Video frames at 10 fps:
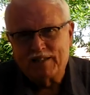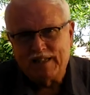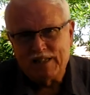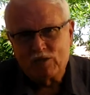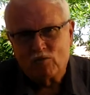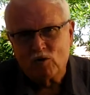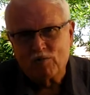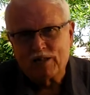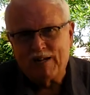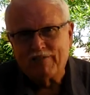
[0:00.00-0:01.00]
These
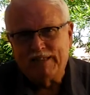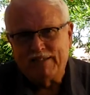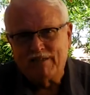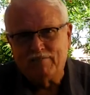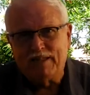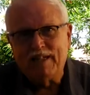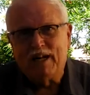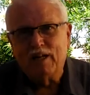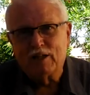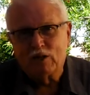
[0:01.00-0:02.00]
groups have given me
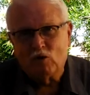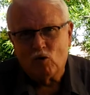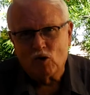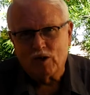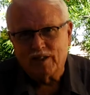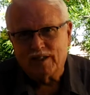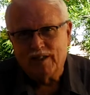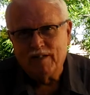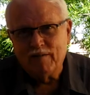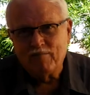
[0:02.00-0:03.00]

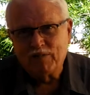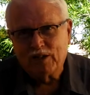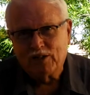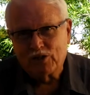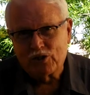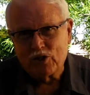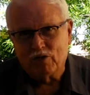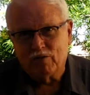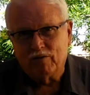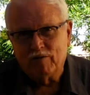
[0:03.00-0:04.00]
authority to
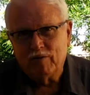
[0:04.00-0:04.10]
serve.